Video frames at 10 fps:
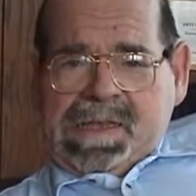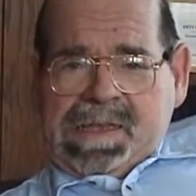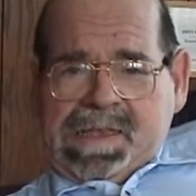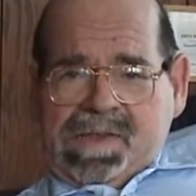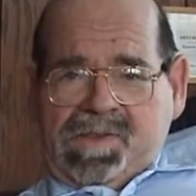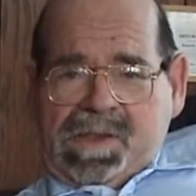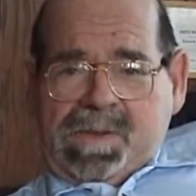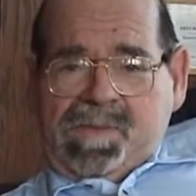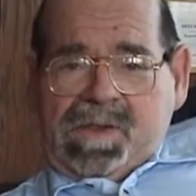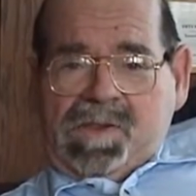That
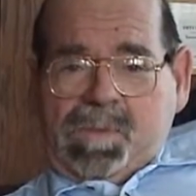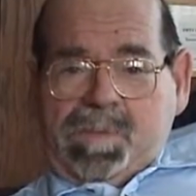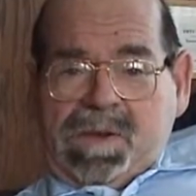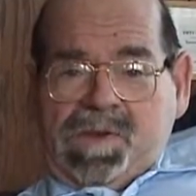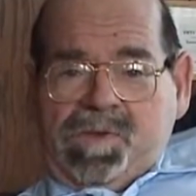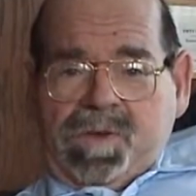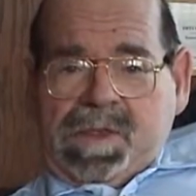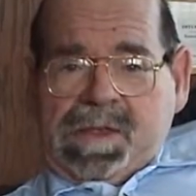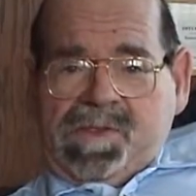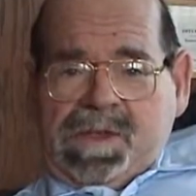same sense of ministry,
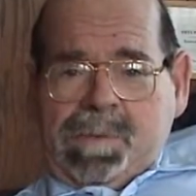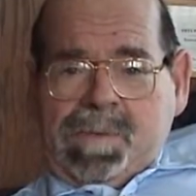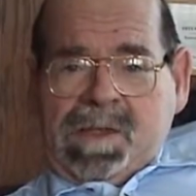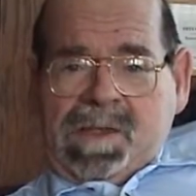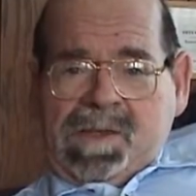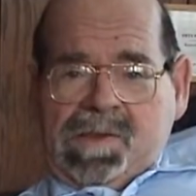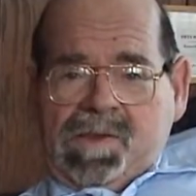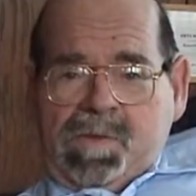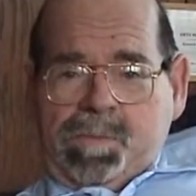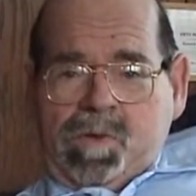that same
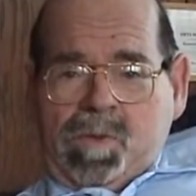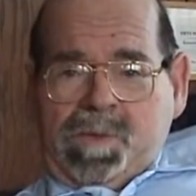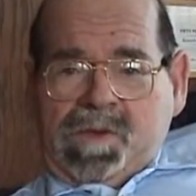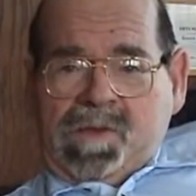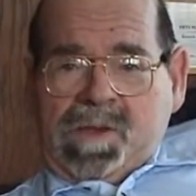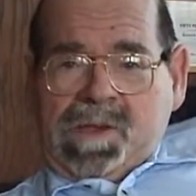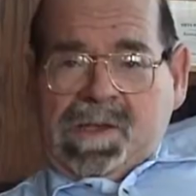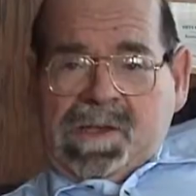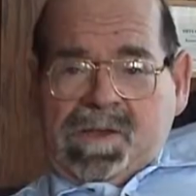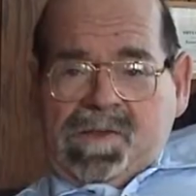sense of purpose,
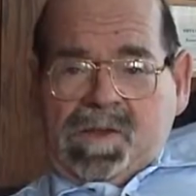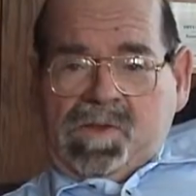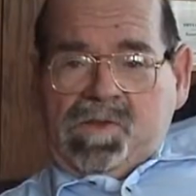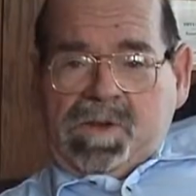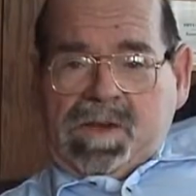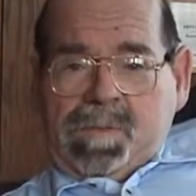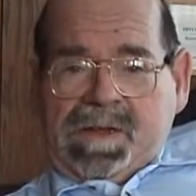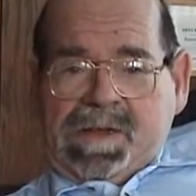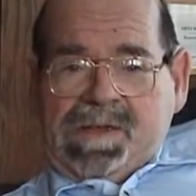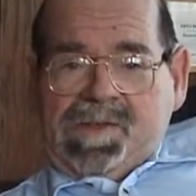is illustrated
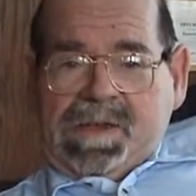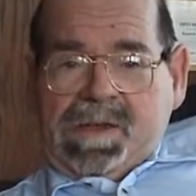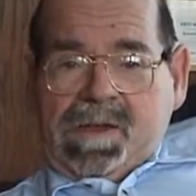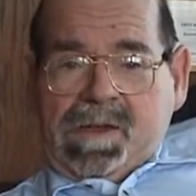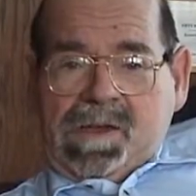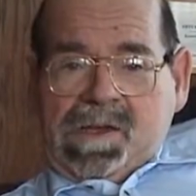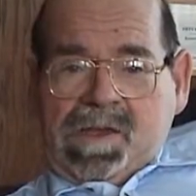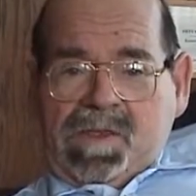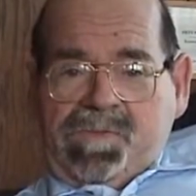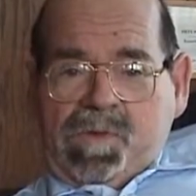by Isaiah
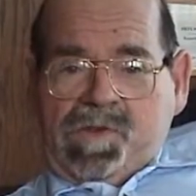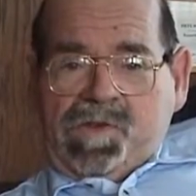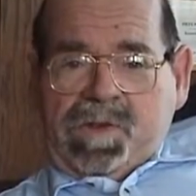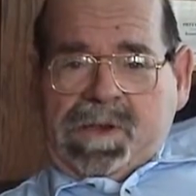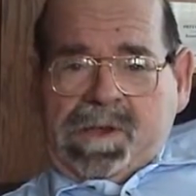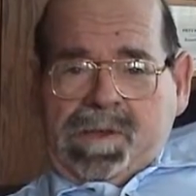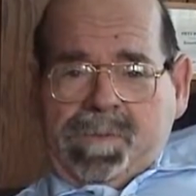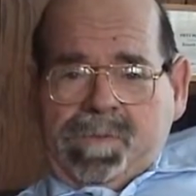in the first reading.